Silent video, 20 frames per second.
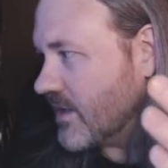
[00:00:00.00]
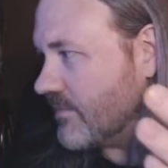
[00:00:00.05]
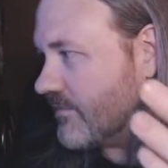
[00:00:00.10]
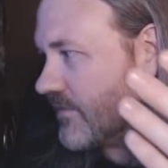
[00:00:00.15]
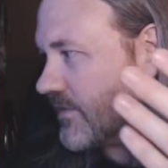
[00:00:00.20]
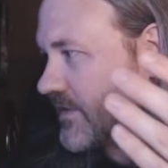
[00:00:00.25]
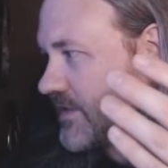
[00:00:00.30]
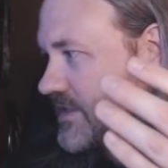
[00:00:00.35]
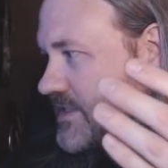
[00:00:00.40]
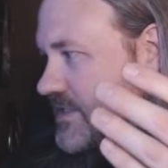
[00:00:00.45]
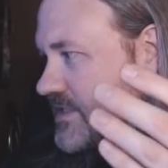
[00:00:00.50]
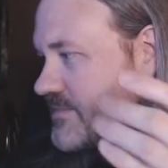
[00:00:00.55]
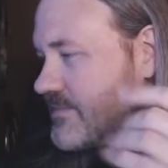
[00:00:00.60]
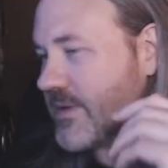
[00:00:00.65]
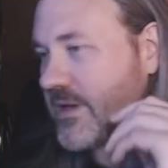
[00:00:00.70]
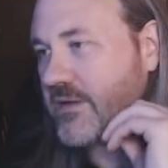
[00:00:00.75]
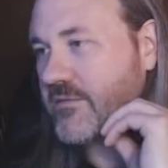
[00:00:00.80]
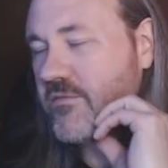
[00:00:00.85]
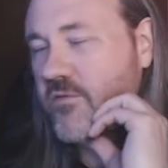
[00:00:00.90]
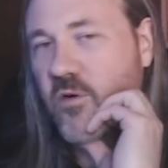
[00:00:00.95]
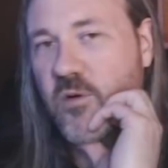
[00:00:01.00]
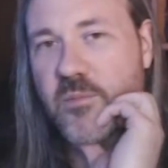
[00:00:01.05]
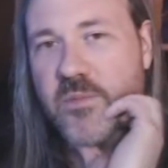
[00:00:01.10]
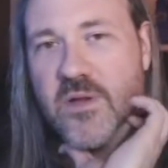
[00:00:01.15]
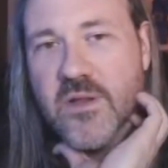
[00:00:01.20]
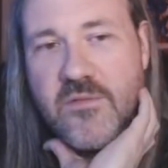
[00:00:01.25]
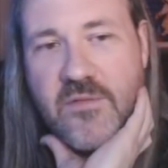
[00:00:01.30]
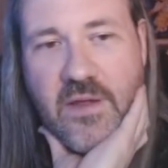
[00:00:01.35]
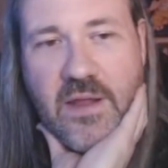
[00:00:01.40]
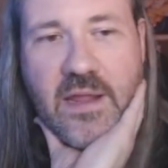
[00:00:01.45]
Hopefully this has been
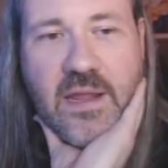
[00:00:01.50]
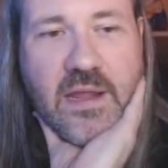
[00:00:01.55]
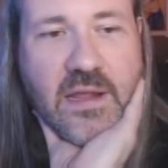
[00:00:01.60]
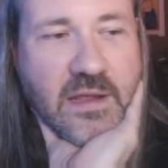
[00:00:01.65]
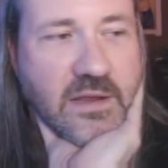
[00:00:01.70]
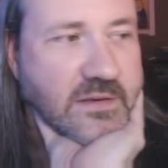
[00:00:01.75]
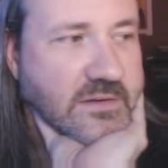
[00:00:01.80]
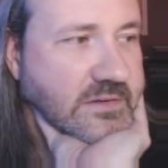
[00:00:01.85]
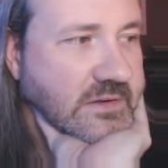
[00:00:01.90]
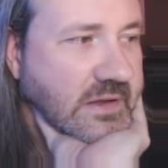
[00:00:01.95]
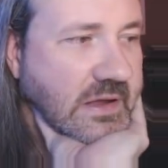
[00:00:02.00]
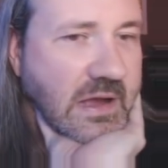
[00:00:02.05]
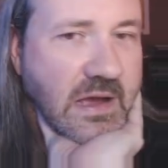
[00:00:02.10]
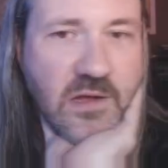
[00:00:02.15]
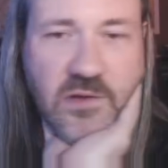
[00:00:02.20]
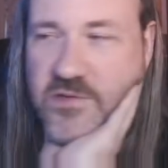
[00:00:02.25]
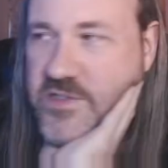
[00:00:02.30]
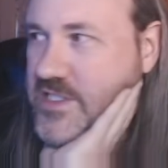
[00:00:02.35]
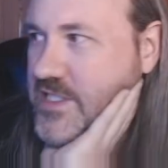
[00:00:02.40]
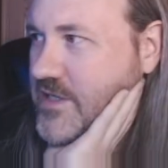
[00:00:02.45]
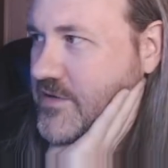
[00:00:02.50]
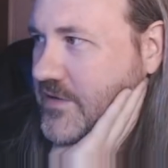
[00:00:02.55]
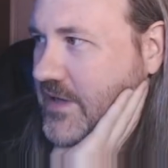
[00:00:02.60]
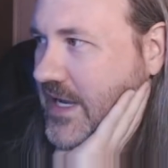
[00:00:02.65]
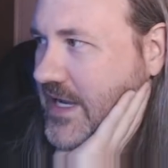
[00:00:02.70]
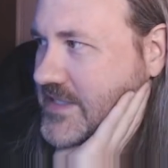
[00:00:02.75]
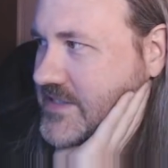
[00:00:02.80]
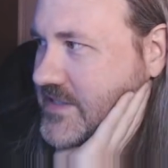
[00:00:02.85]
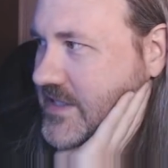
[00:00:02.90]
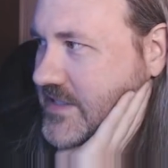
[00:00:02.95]
informative, and I'll see you
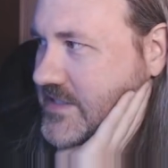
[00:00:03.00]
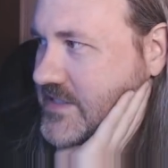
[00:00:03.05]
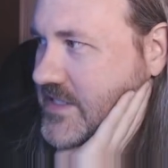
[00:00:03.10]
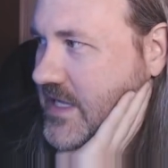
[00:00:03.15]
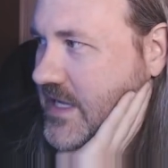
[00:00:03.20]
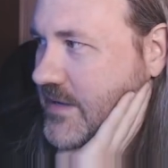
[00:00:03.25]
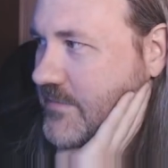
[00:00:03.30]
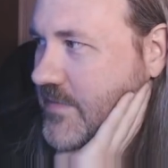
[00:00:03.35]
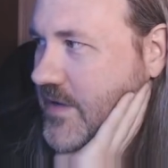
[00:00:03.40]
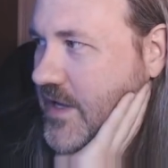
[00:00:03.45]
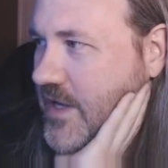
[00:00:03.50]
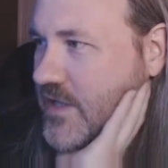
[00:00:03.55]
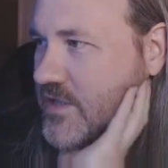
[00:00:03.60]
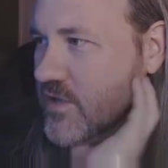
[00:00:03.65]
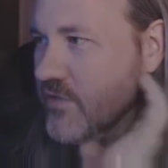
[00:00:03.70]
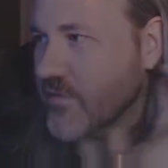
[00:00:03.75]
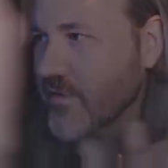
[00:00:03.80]
guys next time. Don't